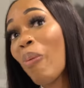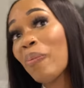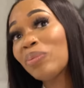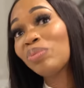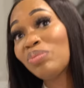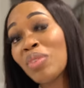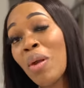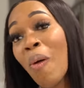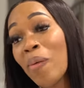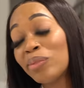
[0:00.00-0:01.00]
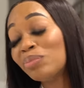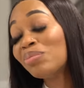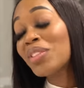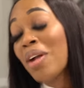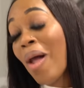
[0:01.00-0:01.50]
So what you rate
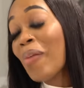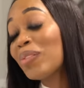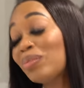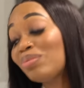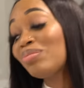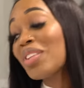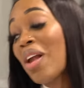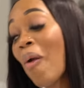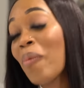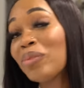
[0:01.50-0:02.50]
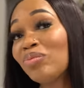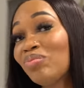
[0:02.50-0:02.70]
that? You you would rather eat that or the